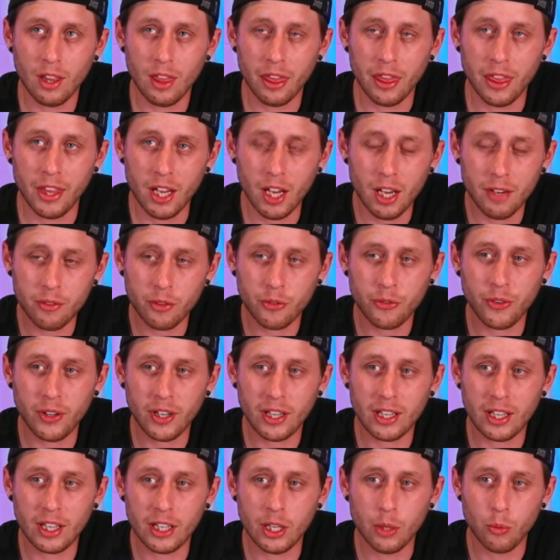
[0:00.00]
the other
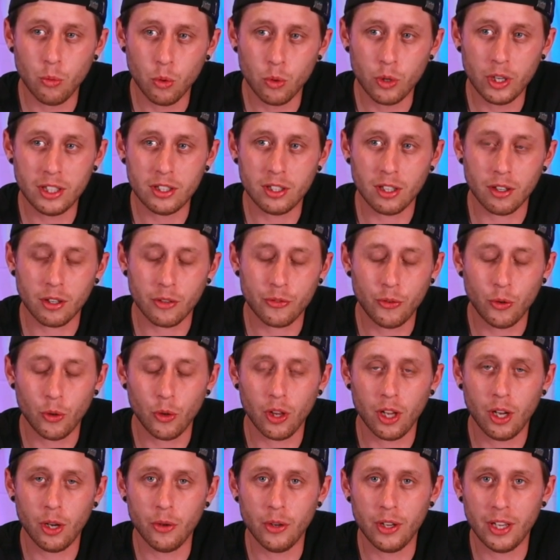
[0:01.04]
thing that you will need to look for
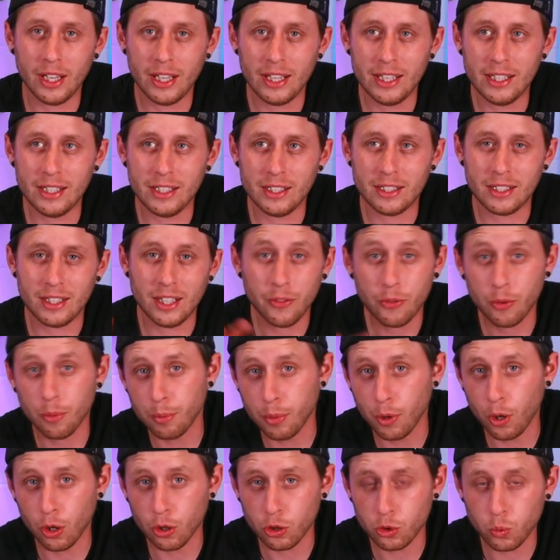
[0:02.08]
though is different
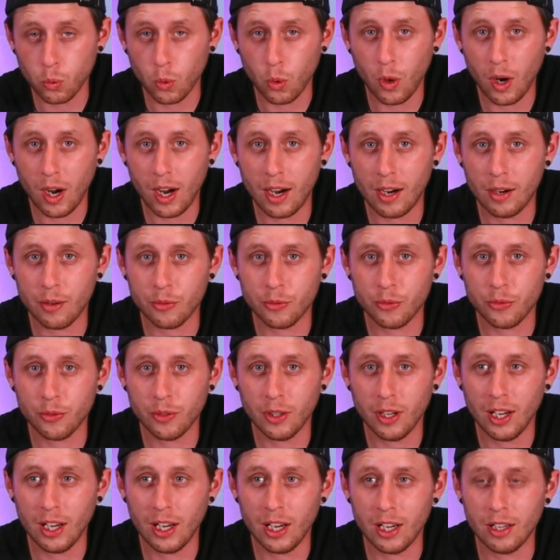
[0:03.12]
blocks will have
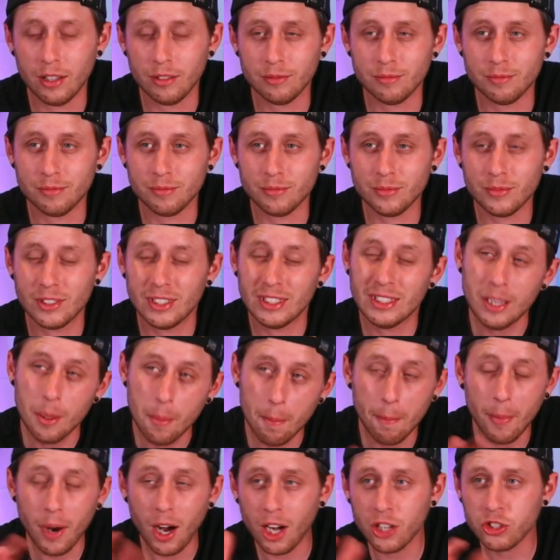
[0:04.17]
um,
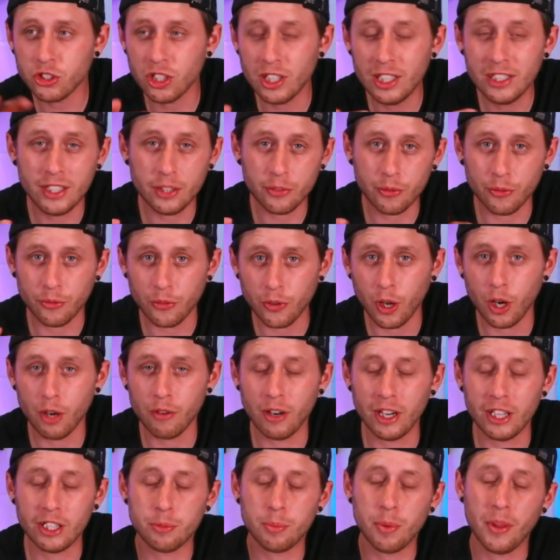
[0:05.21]
marginally different flow
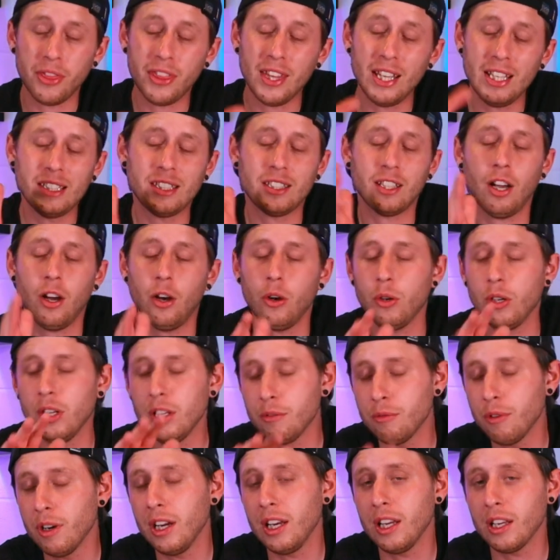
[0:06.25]
rates, but this only
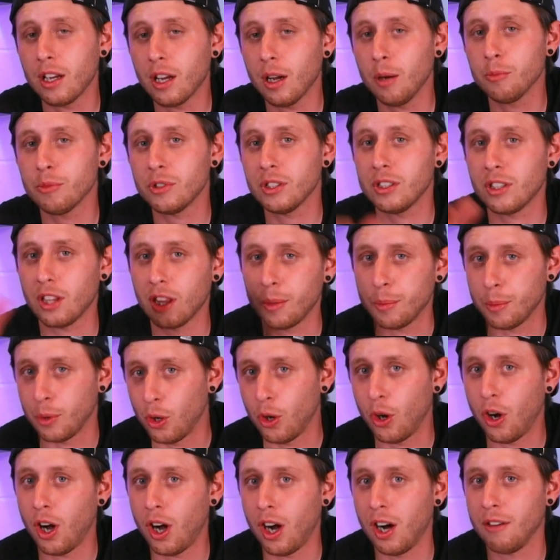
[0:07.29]
really comes into the
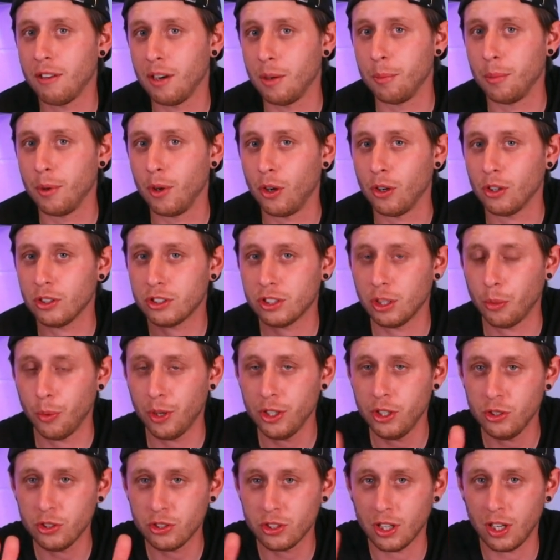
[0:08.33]
more higher end blocks. So
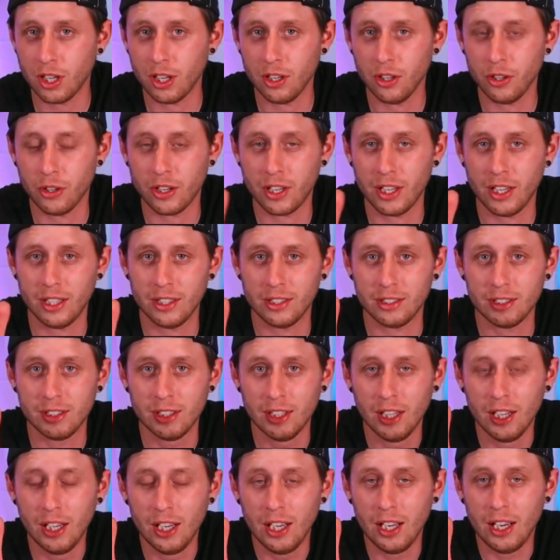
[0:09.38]
when you start looking
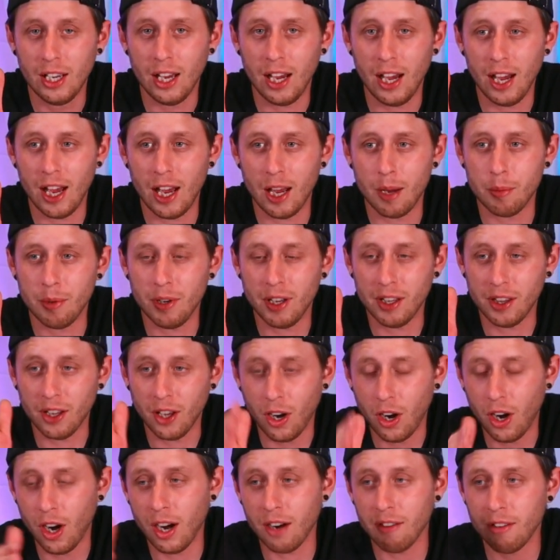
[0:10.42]
um, in the
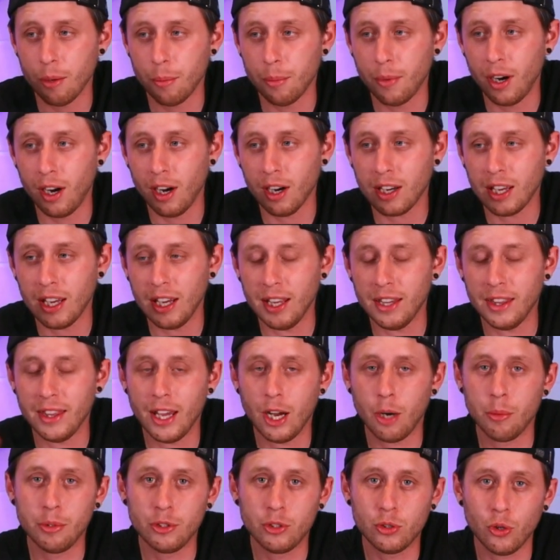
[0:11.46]
higher end market,
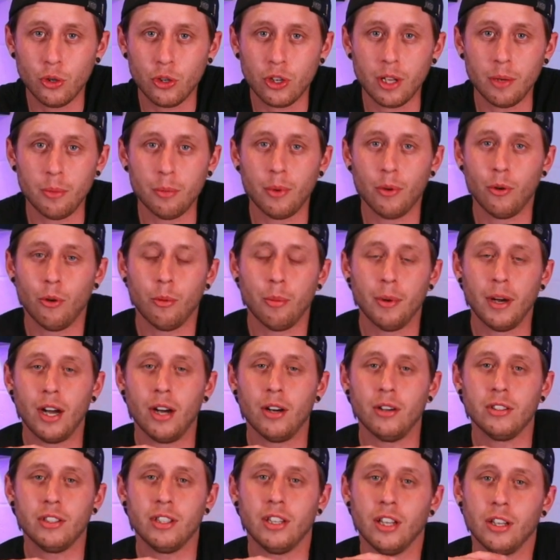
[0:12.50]
they'll be talking more
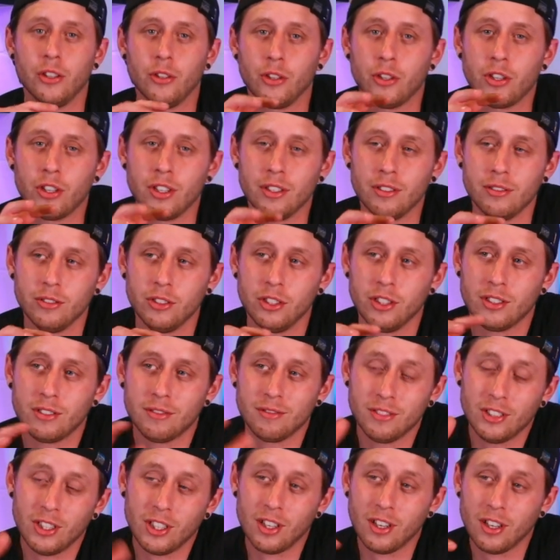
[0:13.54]
about, you know, you can, you,
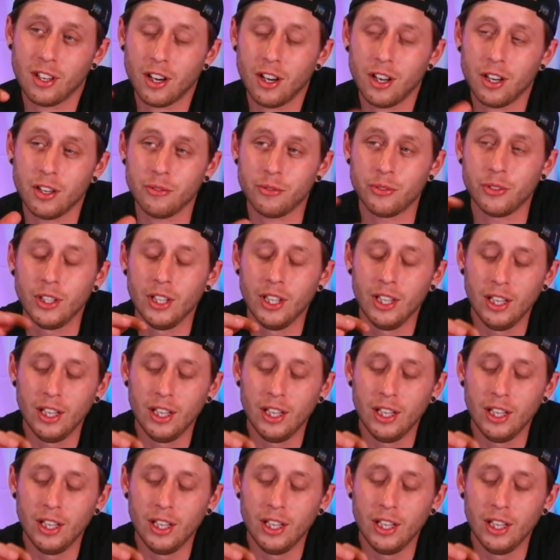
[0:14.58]
you can kind of,